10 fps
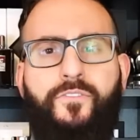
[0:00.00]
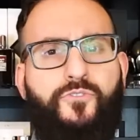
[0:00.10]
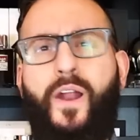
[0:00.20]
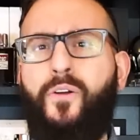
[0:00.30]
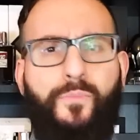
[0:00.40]

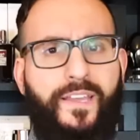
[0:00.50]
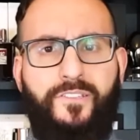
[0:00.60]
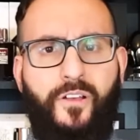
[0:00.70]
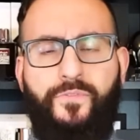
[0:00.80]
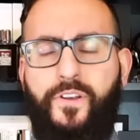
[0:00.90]
drown
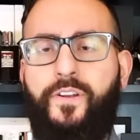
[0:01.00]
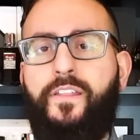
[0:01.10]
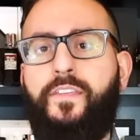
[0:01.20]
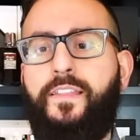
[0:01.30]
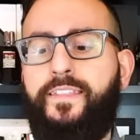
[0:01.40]
myself in or
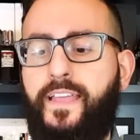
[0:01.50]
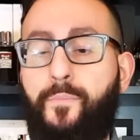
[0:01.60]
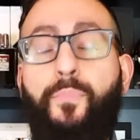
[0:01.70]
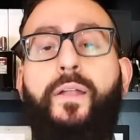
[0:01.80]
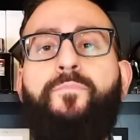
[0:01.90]
anything like
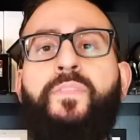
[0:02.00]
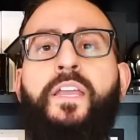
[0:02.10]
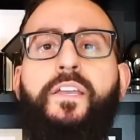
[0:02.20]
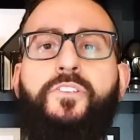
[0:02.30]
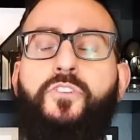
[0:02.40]
that. But
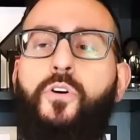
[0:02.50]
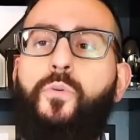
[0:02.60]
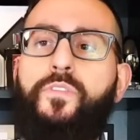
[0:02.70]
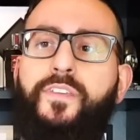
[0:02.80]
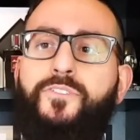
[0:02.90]

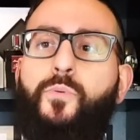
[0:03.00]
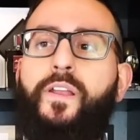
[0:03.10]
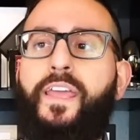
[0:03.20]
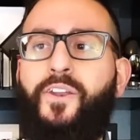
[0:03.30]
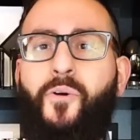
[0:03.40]
so this
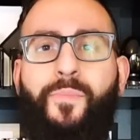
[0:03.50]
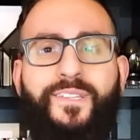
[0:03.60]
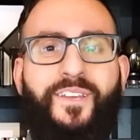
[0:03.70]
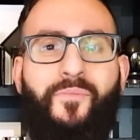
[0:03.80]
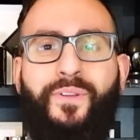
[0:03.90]
one, it
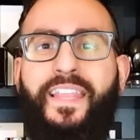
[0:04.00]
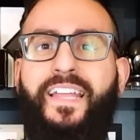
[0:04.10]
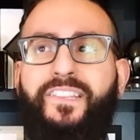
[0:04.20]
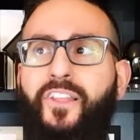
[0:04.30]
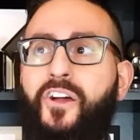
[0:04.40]
opens up with
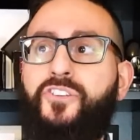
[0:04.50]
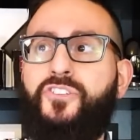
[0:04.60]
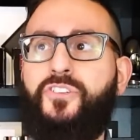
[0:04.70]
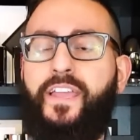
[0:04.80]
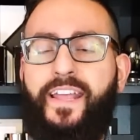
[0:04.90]
that
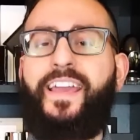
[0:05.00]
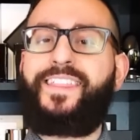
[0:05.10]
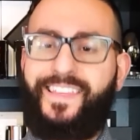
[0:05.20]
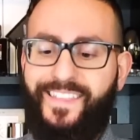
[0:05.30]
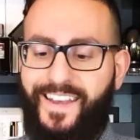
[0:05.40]
lush, and I
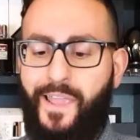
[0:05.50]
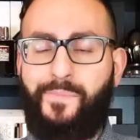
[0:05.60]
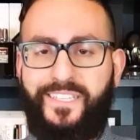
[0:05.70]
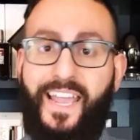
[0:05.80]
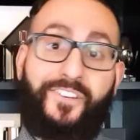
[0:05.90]
think the
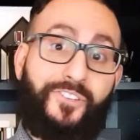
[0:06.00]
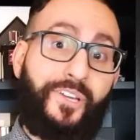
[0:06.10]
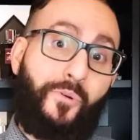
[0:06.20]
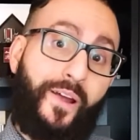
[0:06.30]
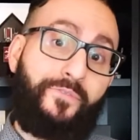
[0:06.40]
name is
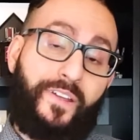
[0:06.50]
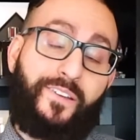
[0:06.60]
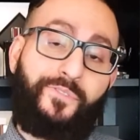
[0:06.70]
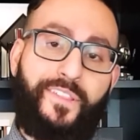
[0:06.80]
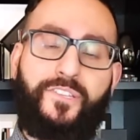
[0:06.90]
actually quite
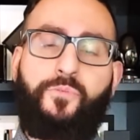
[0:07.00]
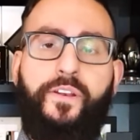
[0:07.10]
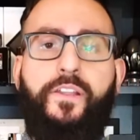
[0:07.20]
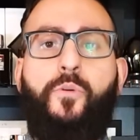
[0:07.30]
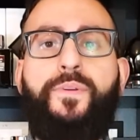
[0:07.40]
fitting for this
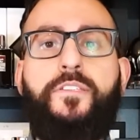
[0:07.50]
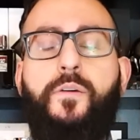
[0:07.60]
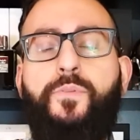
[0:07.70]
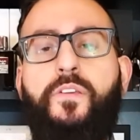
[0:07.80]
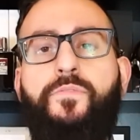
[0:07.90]
one. It opens
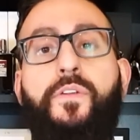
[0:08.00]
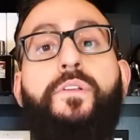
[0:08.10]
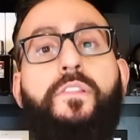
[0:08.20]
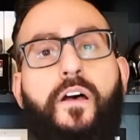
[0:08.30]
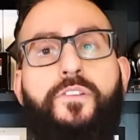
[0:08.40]
up with a
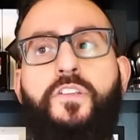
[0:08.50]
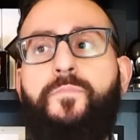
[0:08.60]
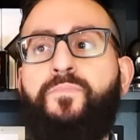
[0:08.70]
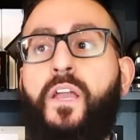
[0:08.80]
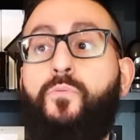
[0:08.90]
very lush
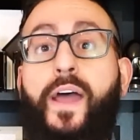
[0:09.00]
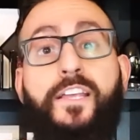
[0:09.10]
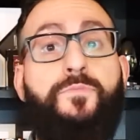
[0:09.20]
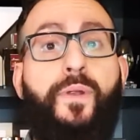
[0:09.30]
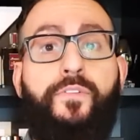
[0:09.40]

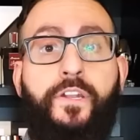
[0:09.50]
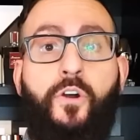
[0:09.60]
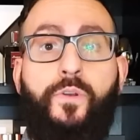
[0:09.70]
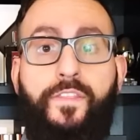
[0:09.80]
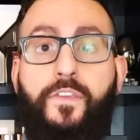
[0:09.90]
raspberry
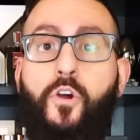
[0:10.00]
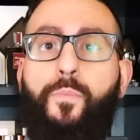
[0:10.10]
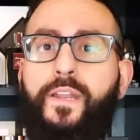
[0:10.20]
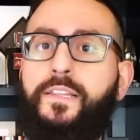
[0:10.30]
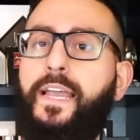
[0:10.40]
note in the
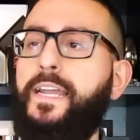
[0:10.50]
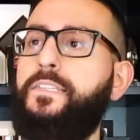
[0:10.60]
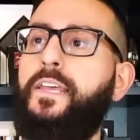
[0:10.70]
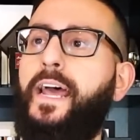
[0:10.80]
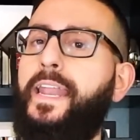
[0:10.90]
opening. Like I
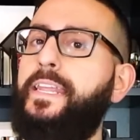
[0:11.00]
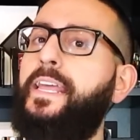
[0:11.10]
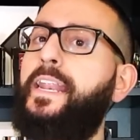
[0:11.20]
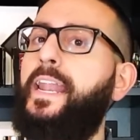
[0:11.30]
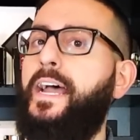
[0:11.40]
said, I didn't
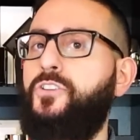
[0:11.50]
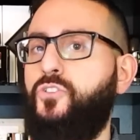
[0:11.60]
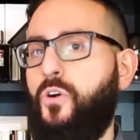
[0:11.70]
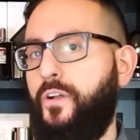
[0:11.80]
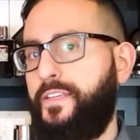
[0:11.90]
get it as
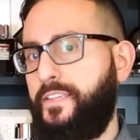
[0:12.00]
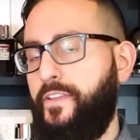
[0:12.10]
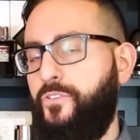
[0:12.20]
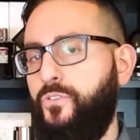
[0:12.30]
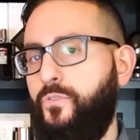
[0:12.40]
strong as
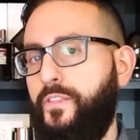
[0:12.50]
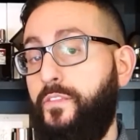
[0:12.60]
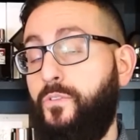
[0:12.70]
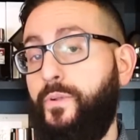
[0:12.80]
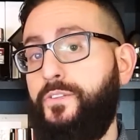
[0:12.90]
I do in
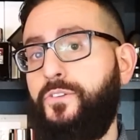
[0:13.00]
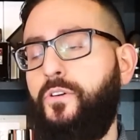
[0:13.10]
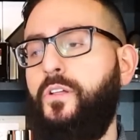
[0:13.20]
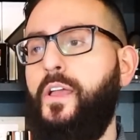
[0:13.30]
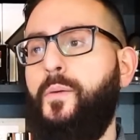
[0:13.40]
the
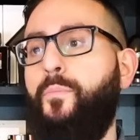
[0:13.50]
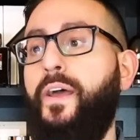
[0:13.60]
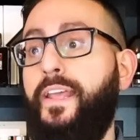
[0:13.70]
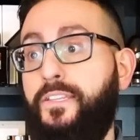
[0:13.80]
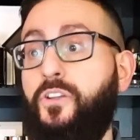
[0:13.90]
original,
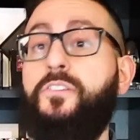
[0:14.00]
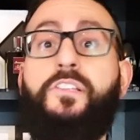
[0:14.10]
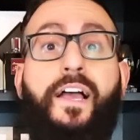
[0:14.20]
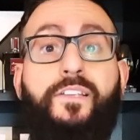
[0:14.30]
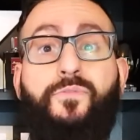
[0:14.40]
but it
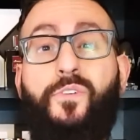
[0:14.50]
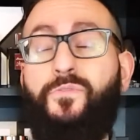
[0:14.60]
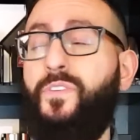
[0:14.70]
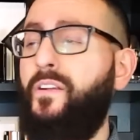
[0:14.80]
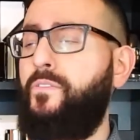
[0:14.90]
does last for a
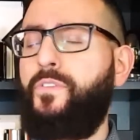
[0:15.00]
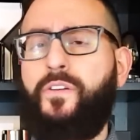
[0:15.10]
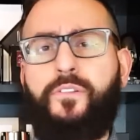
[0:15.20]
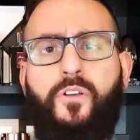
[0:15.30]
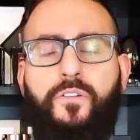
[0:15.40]
very,
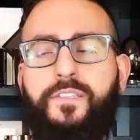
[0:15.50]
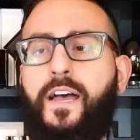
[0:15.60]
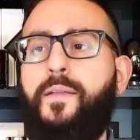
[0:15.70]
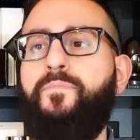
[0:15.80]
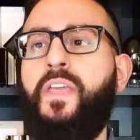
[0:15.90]
very long
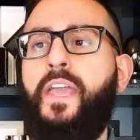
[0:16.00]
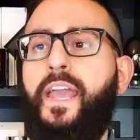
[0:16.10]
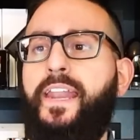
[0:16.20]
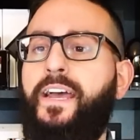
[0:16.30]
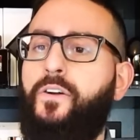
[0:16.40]
time.
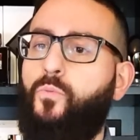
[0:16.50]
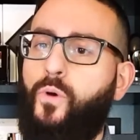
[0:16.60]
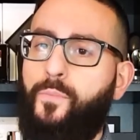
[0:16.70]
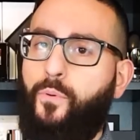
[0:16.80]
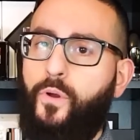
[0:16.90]
And at
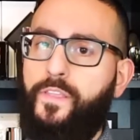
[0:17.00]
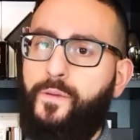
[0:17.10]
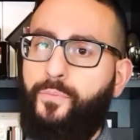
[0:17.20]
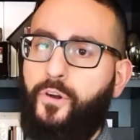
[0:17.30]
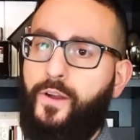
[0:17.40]
one point in
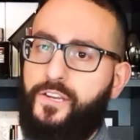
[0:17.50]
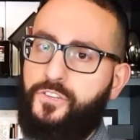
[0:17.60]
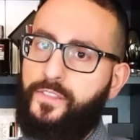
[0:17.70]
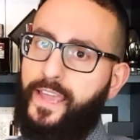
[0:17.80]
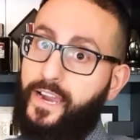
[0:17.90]
the
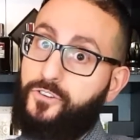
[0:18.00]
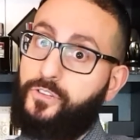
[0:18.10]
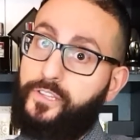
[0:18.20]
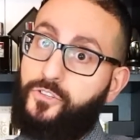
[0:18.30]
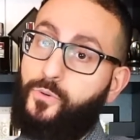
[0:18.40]
progression, they
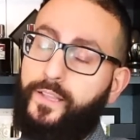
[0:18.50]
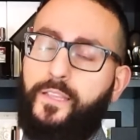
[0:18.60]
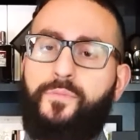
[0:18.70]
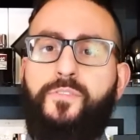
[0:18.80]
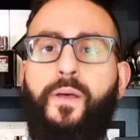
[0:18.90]
actually do
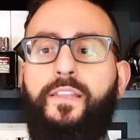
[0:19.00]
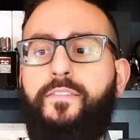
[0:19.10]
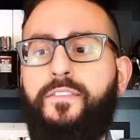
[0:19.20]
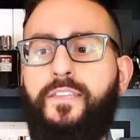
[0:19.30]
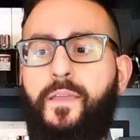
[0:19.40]
end up
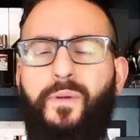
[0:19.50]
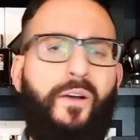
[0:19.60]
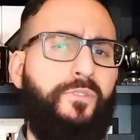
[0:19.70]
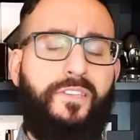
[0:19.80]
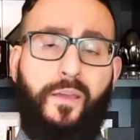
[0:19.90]
smelling the same.
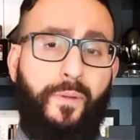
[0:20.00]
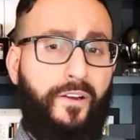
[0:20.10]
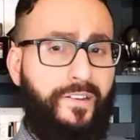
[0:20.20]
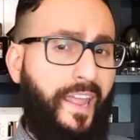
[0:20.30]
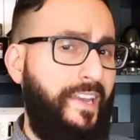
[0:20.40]
I would say
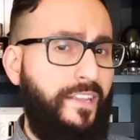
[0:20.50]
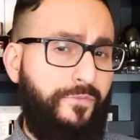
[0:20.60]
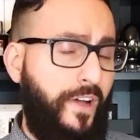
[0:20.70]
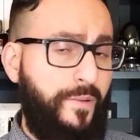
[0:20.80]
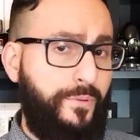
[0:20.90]
about a
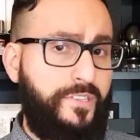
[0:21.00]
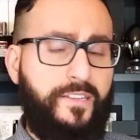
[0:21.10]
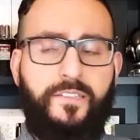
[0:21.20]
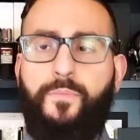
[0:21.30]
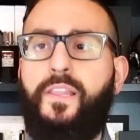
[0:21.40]

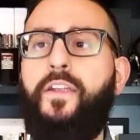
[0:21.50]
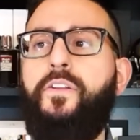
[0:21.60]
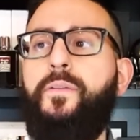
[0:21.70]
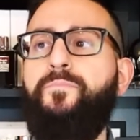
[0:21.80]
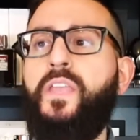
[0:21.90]
95%
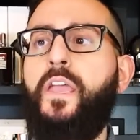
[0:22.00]
similarity.